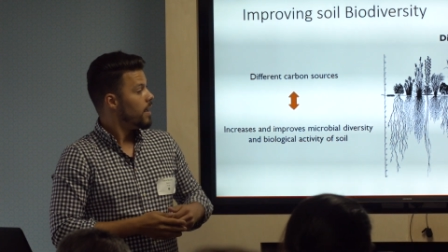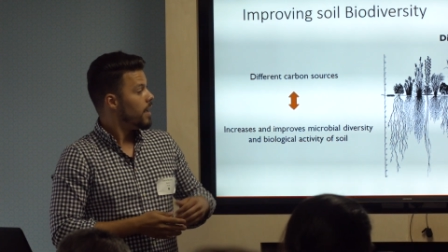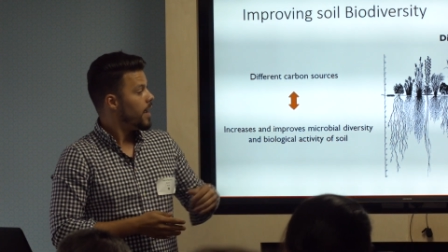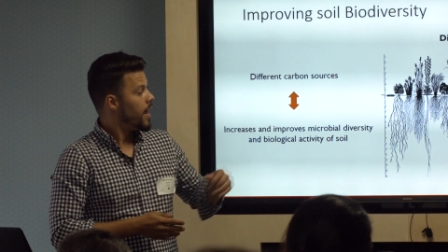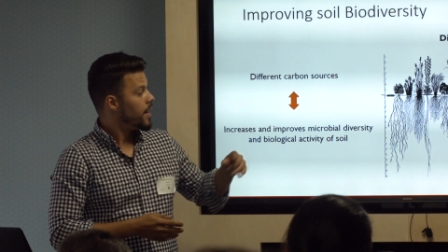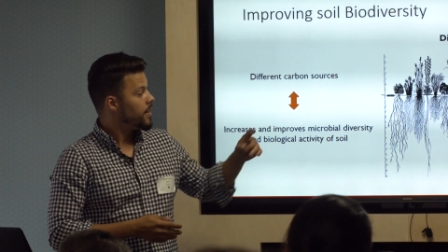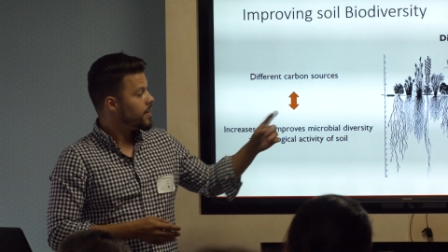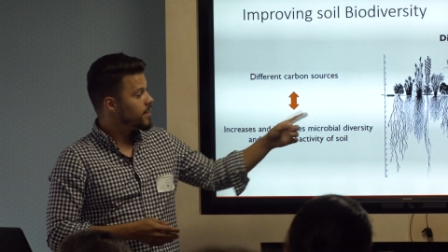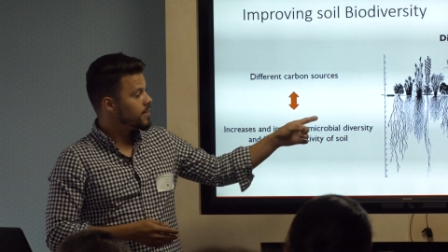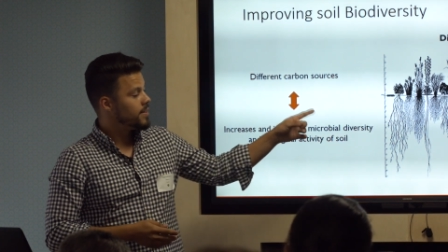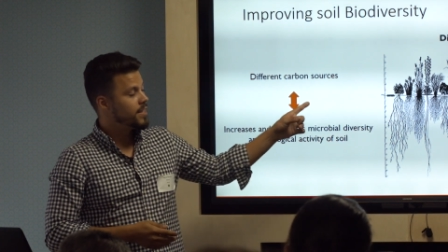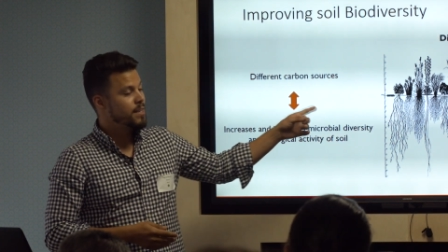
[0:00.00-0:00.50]

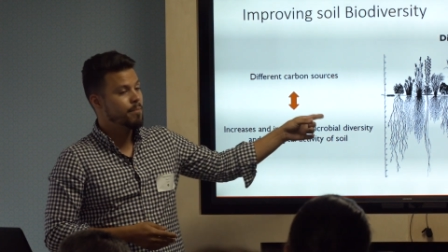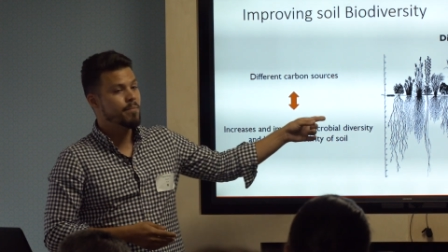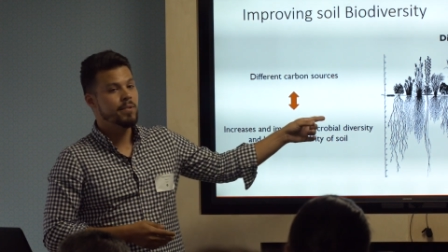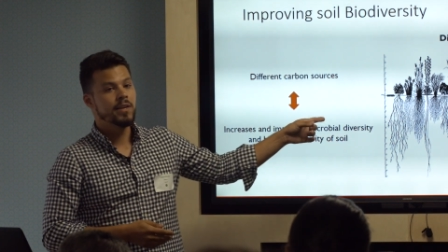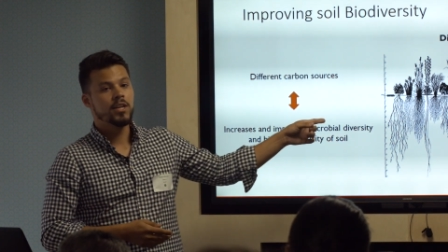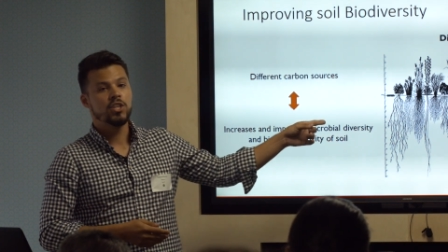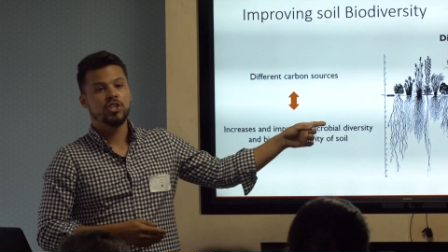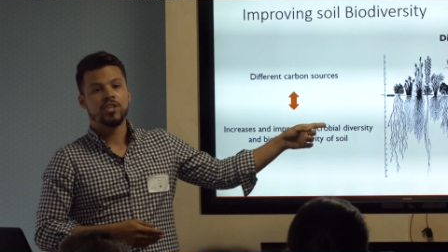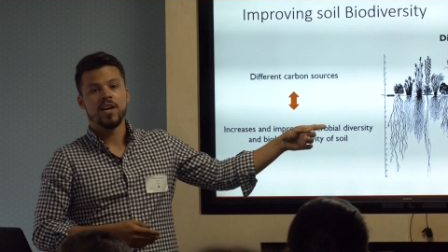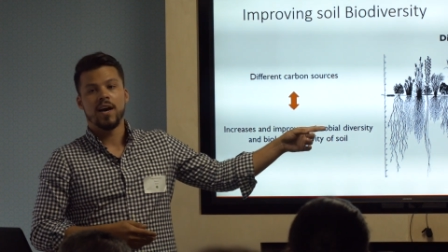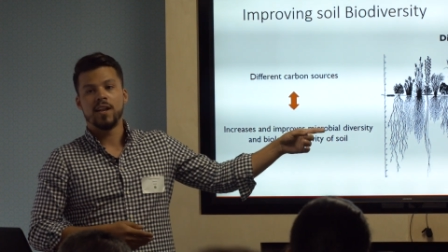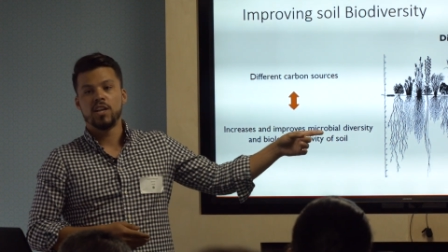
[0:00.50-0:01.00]
And this is a
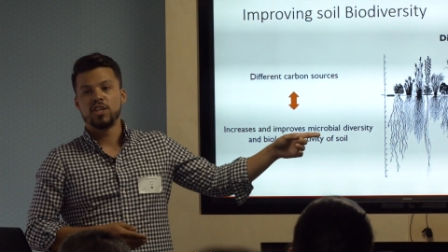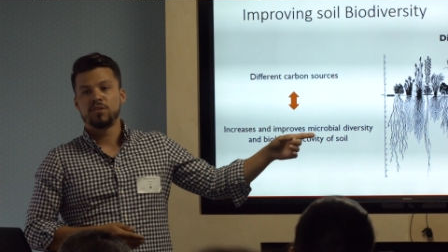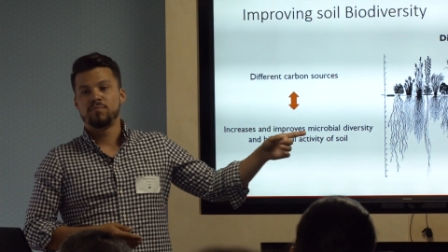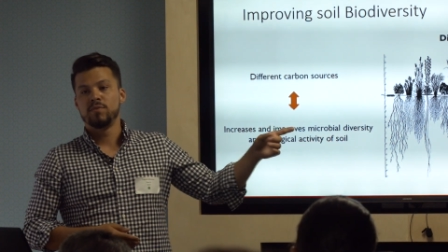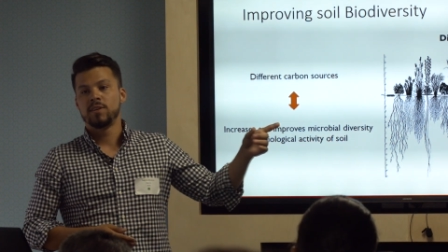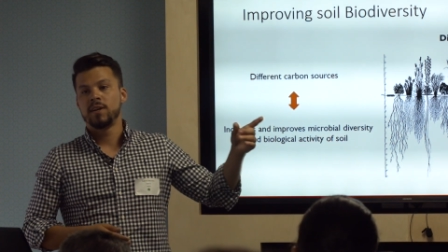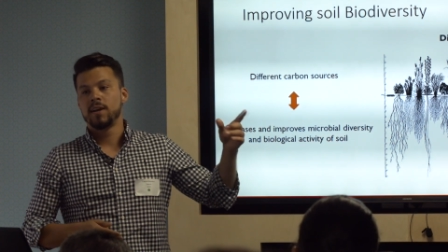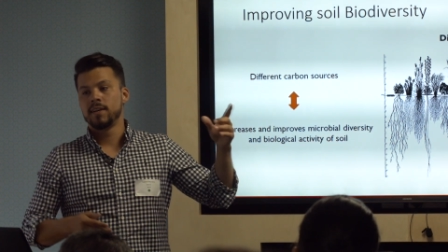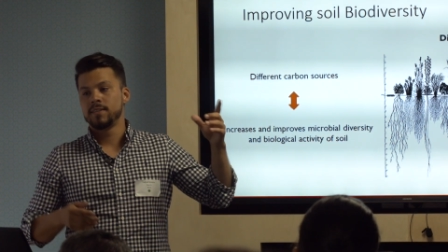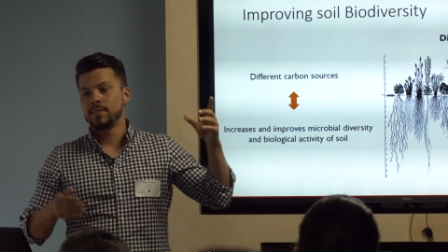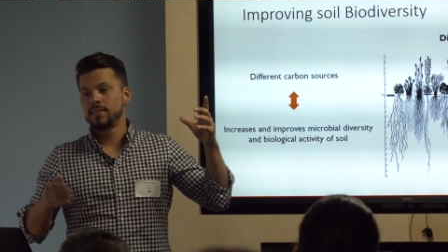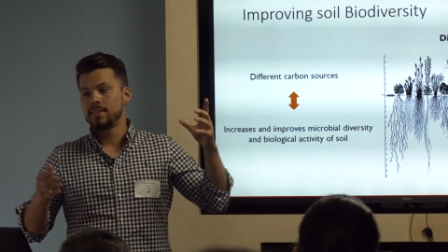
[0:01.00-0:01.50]
big challenge
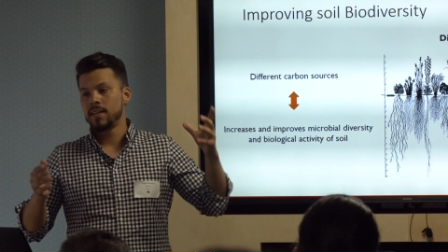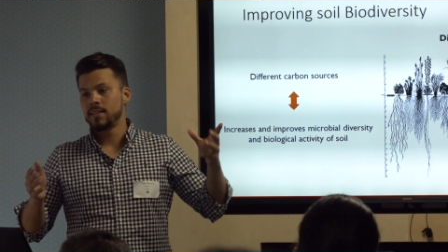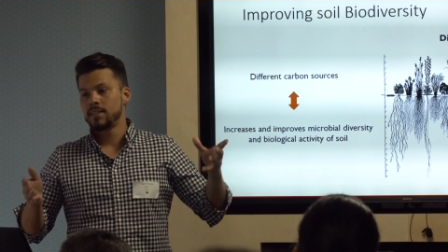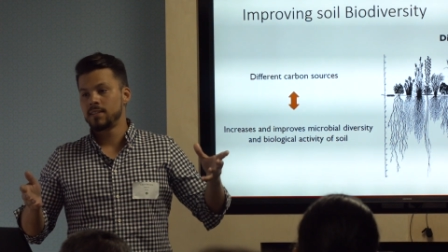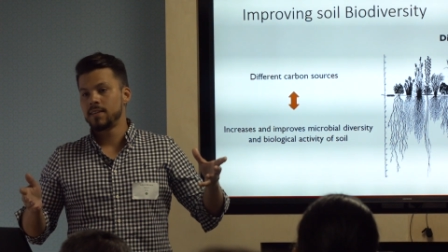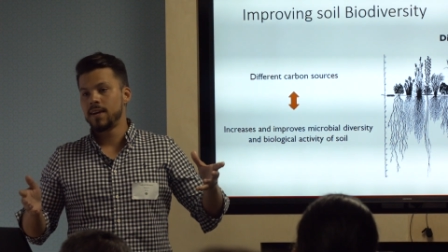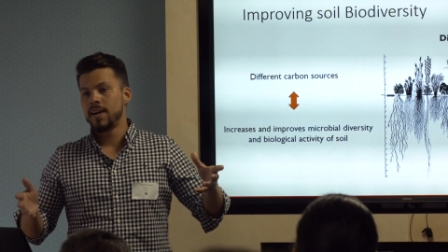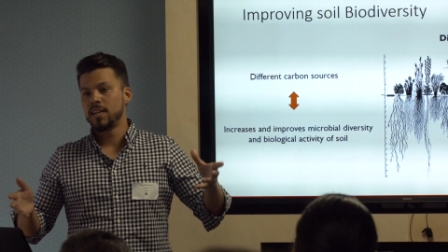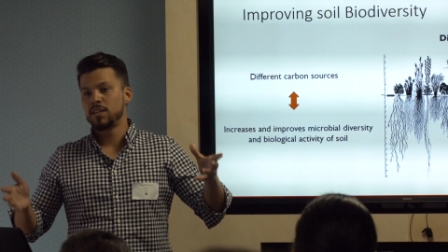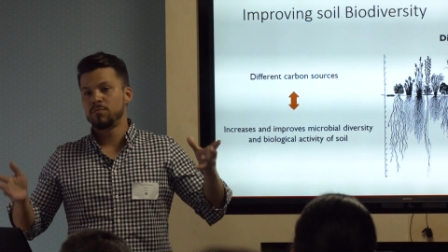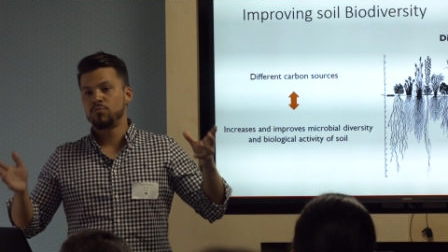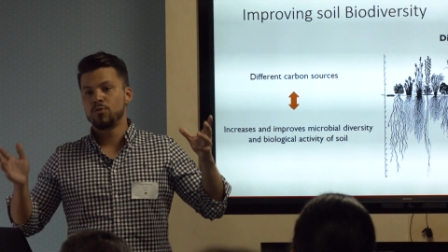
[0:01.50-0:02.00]
because, as I
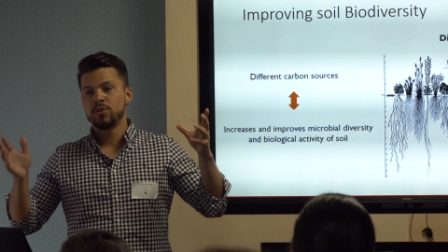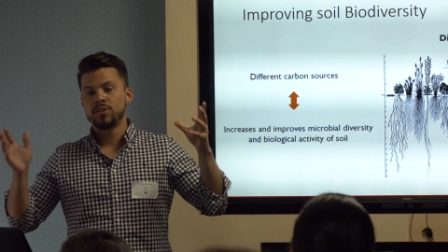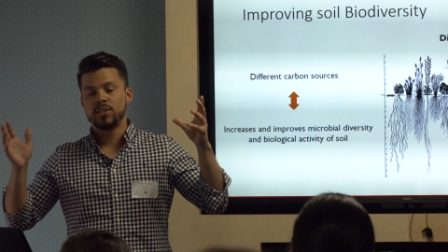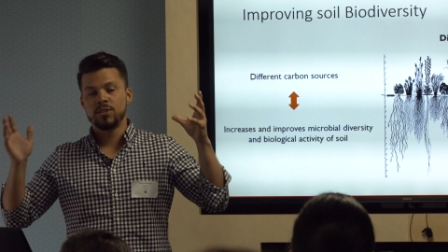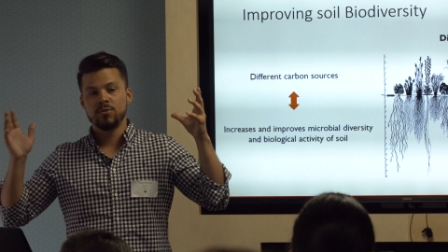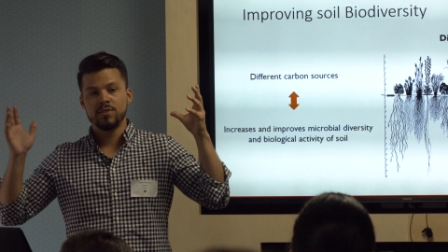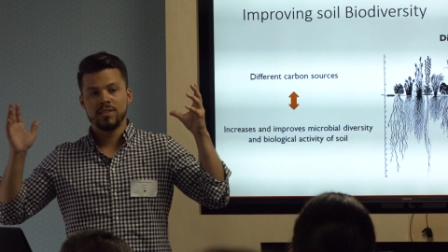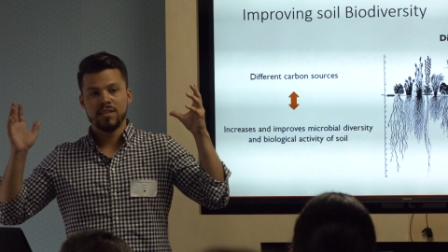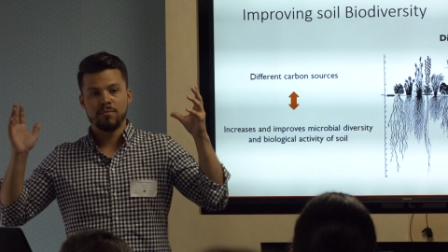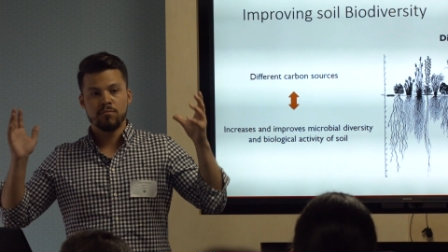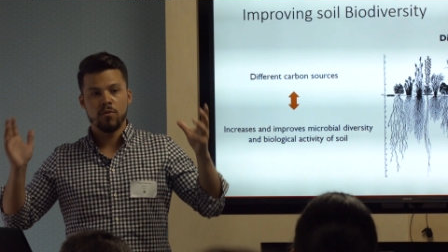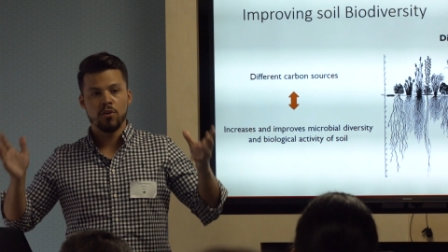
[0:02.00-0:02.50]
said,
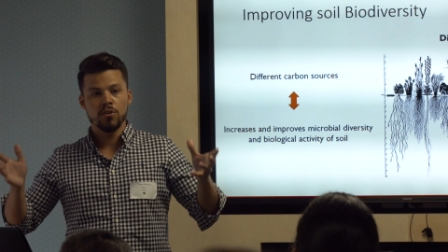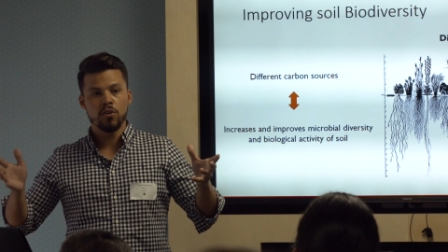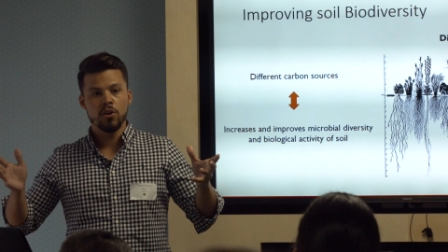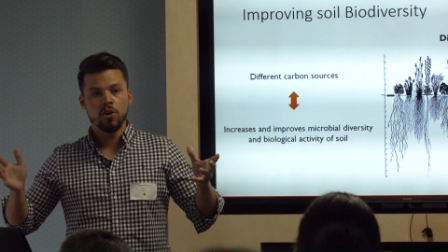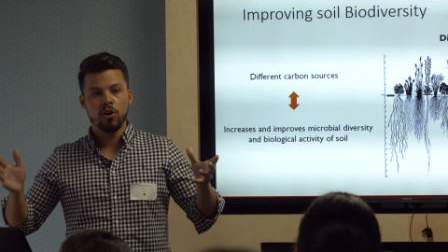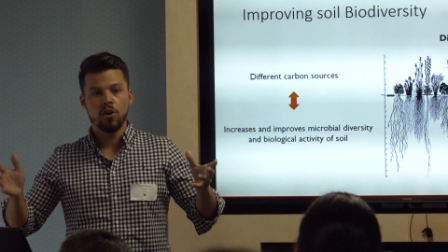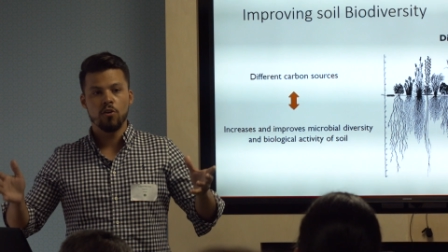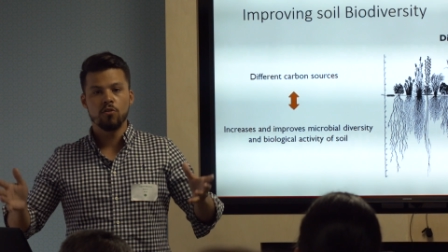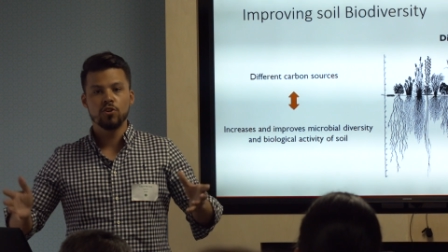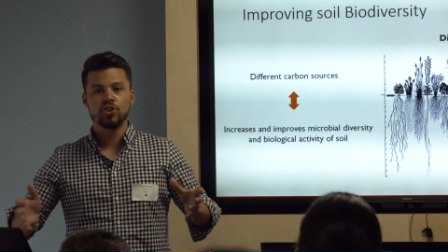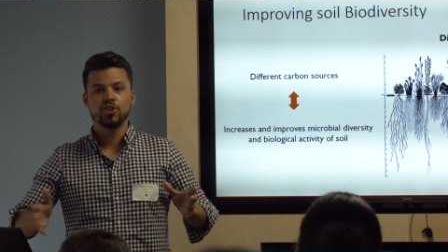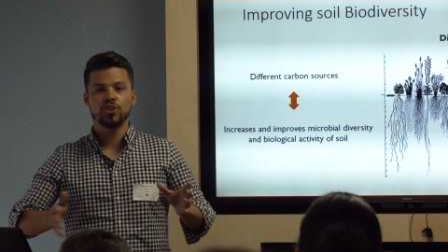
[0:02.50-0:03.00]
Brazil is a
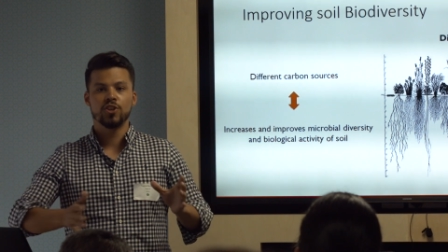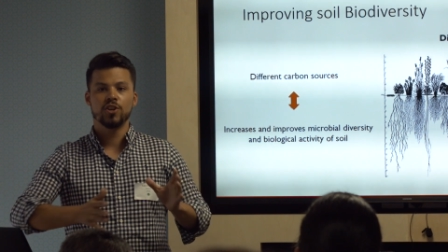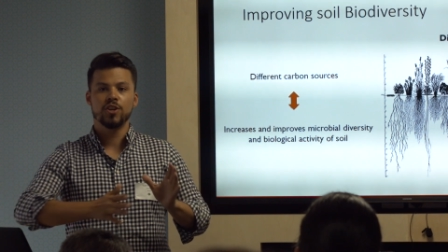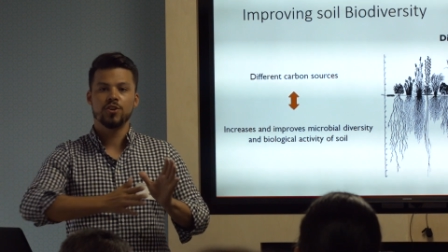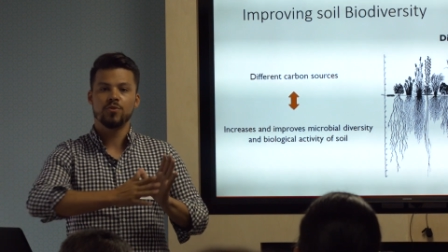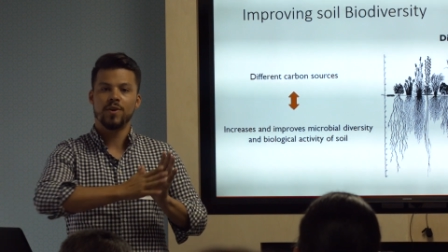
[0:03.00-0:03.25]
monoculture.